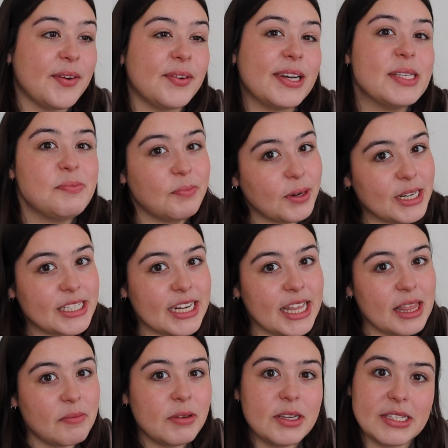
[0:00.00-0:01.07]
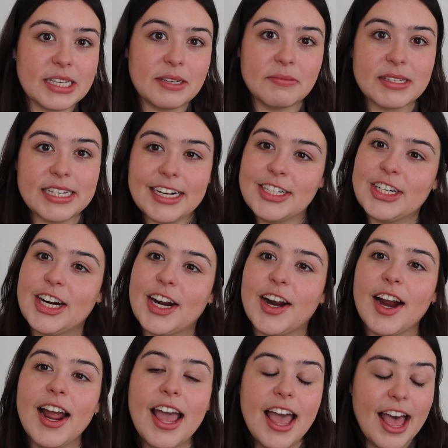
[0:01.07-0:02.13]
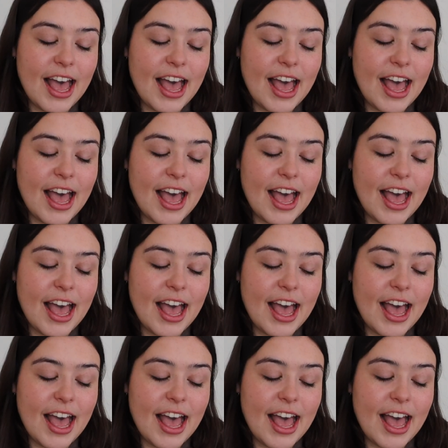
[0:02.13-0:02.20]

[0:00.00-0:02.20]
was Bridget, the museum stitcher,